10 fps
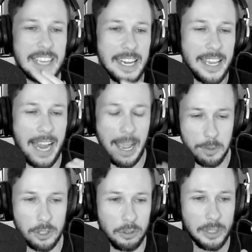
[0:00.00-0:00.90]
It, it
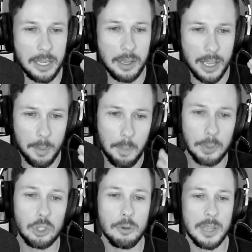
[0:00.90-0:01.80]
absolutely
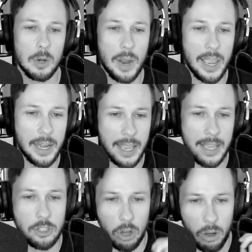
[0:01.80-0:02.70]
blew me away, and it
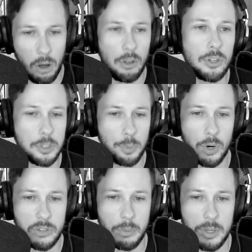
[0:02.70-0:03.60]
hits all those
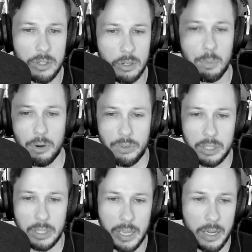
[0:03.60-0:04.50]
points for me so
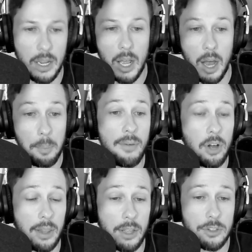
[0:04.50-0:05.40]
perfectly. And above
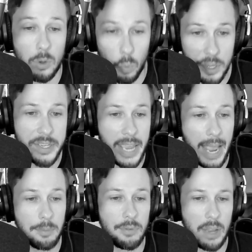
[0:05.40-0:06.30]
all else, was
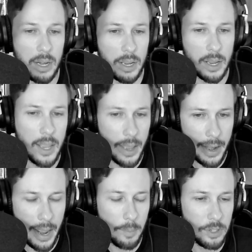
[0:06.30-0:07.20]
captivating and
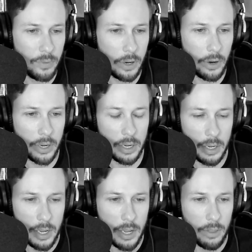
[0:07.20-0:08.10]
atmospheric, and
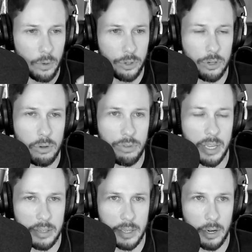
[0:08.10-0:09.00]
those are two
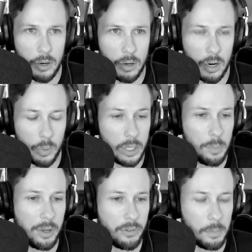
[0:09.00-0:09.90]
things that are, are really
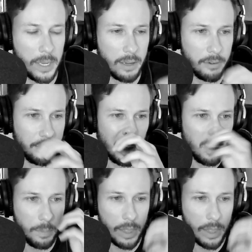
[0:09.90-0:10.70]
big for me in film.